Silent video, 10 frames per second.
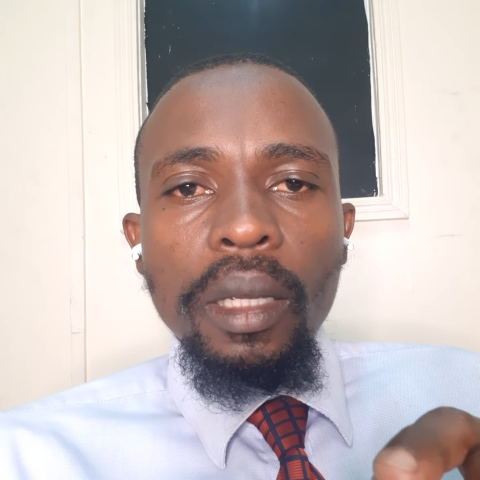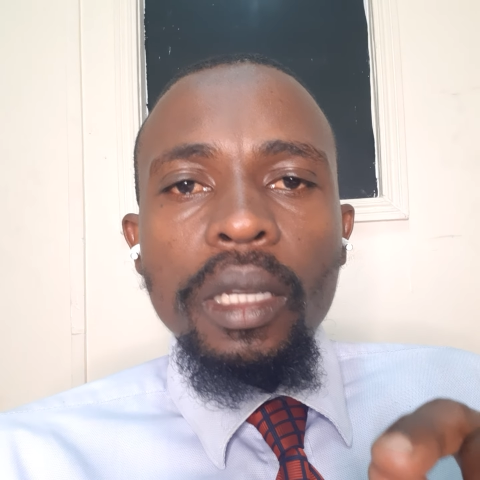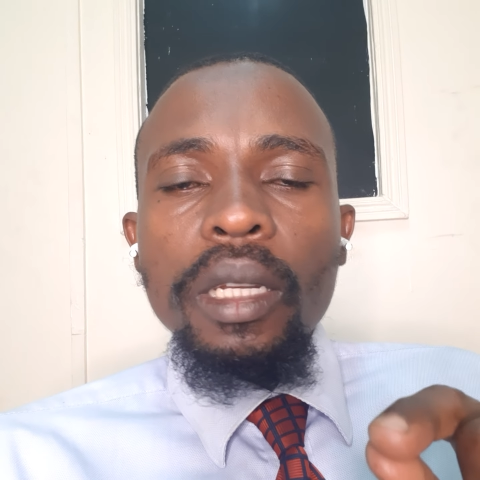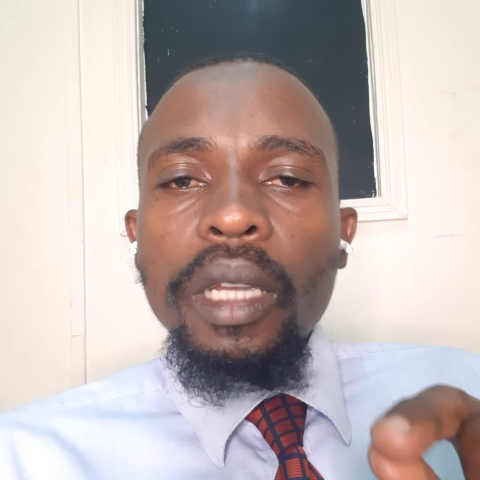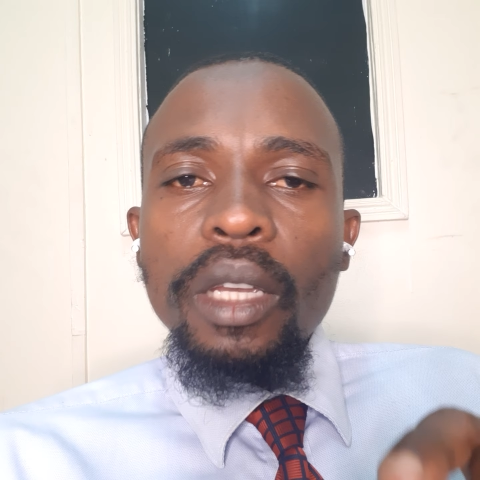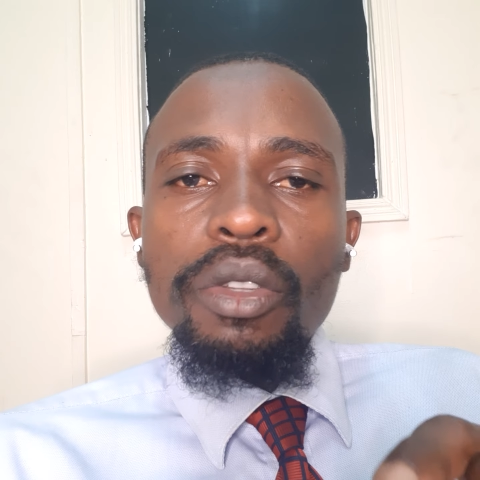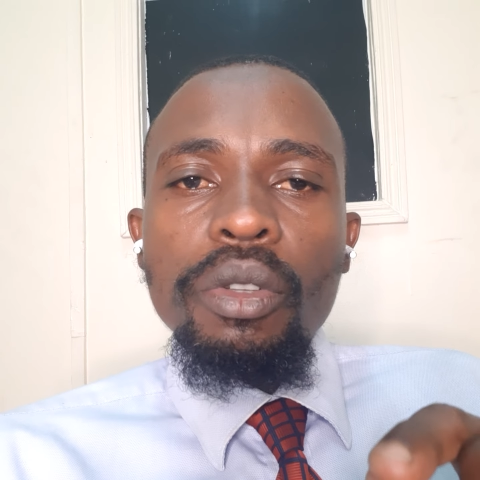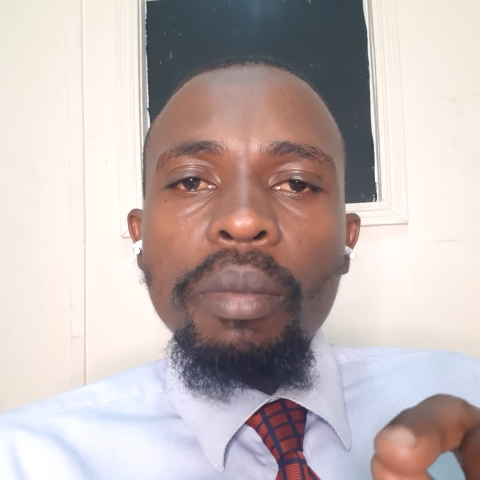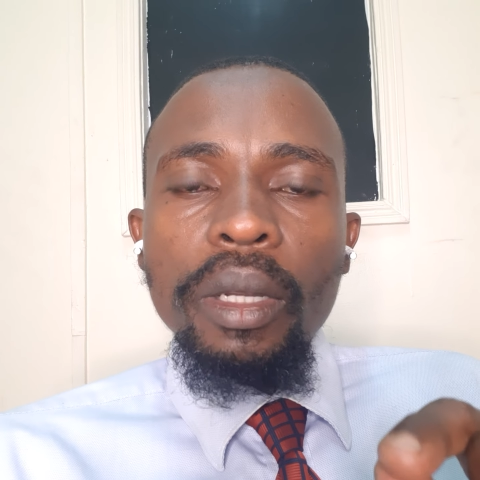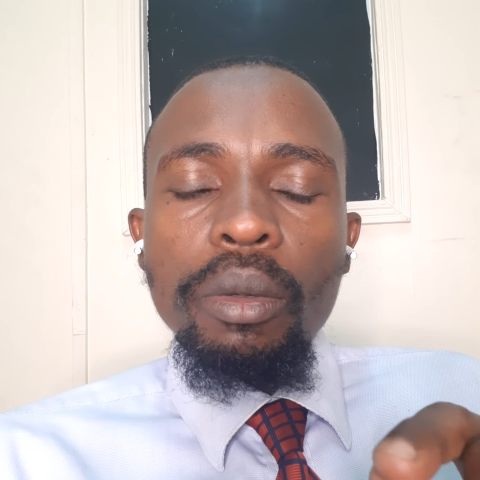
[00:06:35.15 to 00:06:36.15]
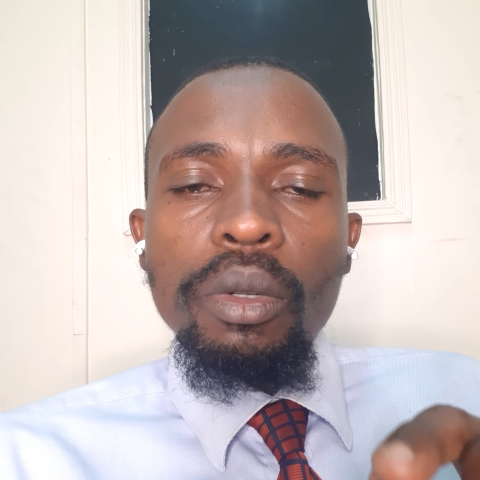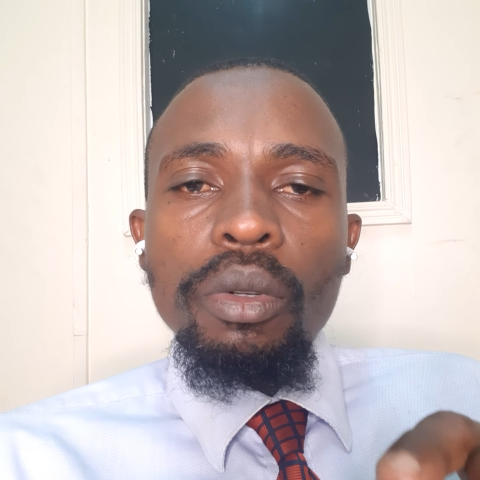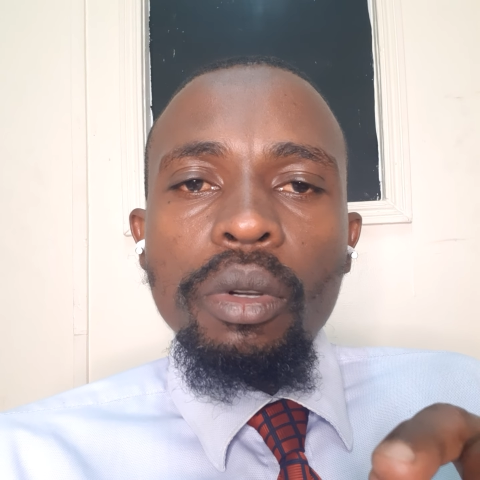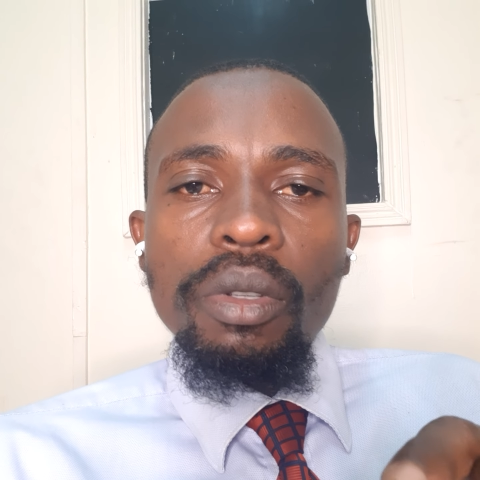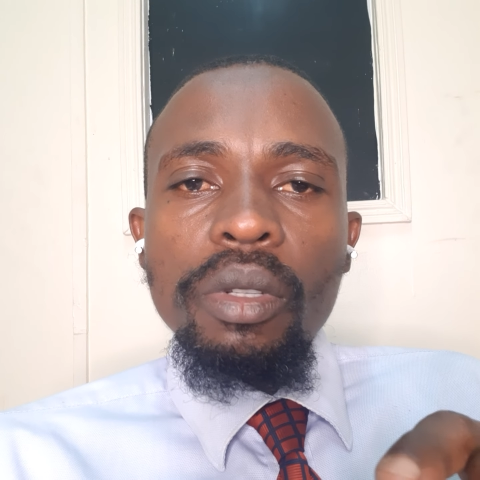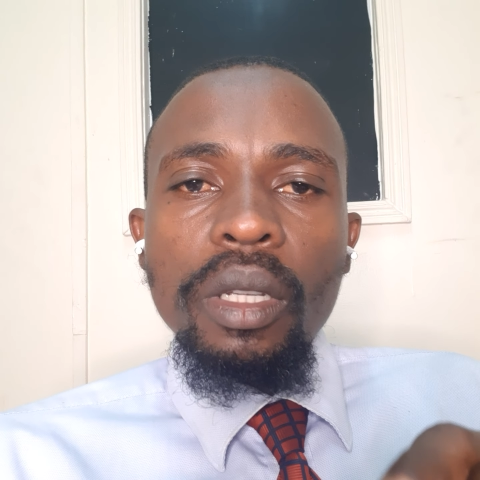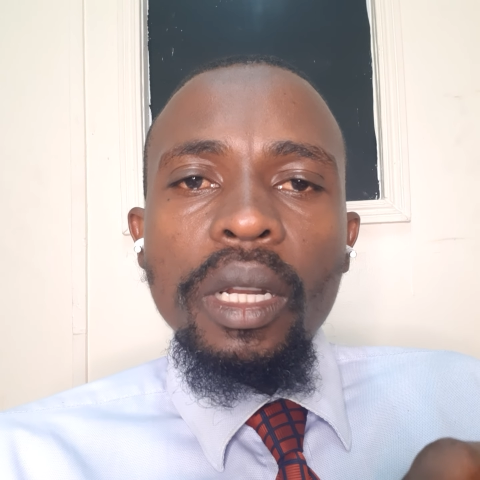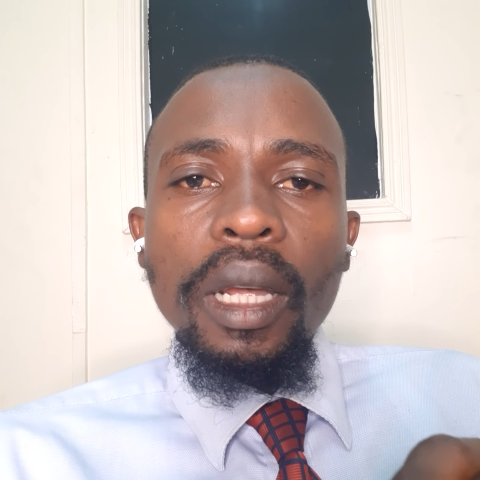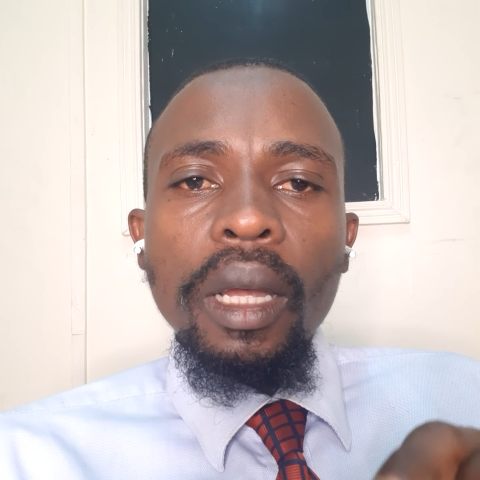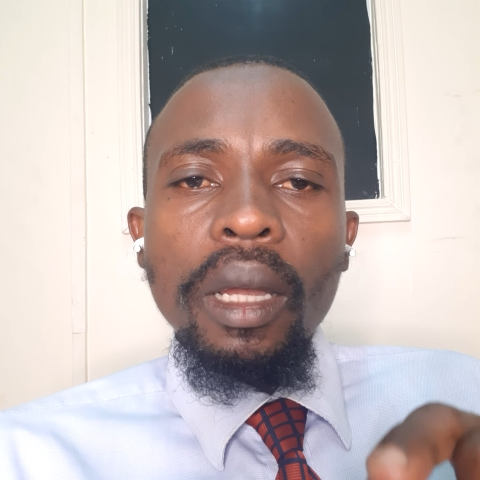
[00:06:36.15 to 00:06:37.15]
In case you might want to
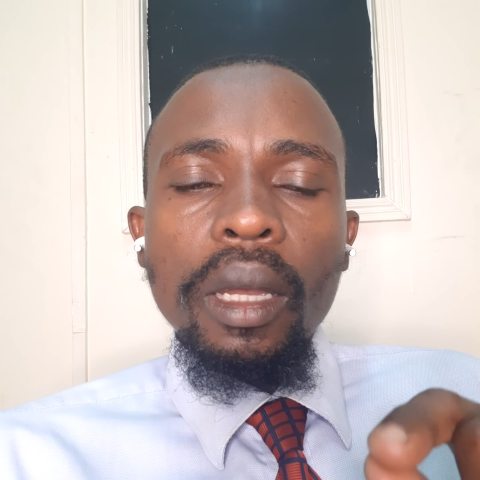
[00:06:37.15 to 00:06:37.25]
consider